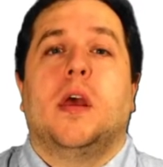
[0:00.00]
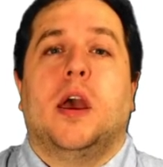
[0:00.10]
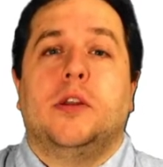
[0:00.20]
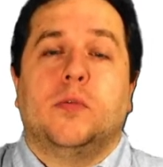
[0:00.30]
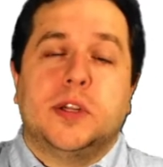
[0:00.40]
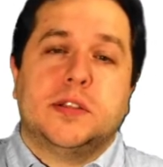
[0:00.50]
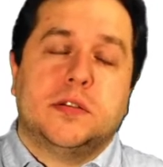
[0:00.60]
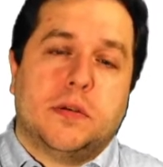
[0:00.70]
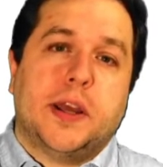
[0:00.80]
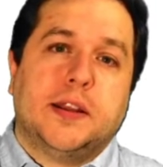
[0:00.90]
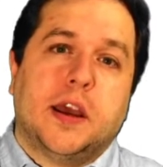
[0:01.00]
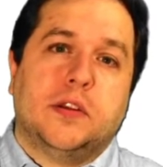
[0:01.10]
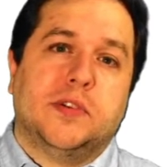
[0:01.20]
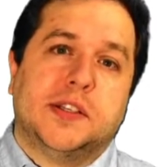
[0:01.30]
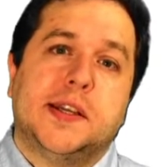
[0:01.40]
And once the right kind
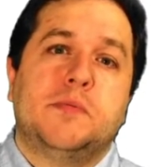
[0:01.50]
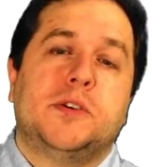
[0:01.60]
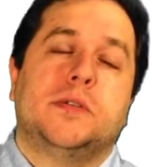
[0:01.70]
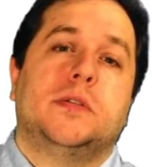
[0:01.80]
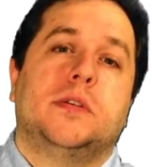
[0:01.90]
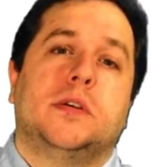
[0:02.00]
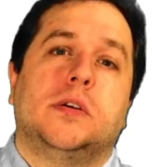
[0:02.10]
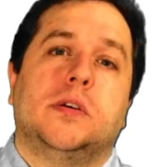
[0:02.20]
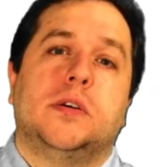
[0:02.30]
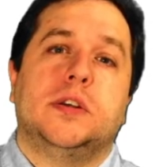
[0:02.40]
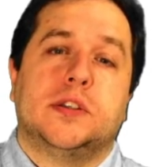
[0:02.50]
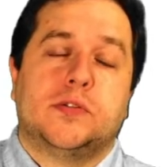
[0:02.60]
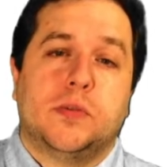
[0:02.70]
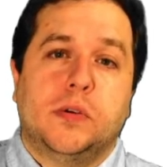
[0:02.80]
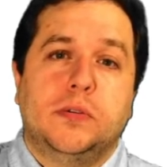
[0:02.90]
of exception is
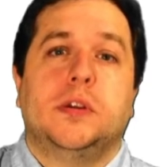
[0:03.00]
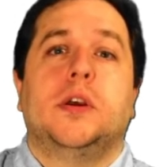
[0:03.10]
thrown,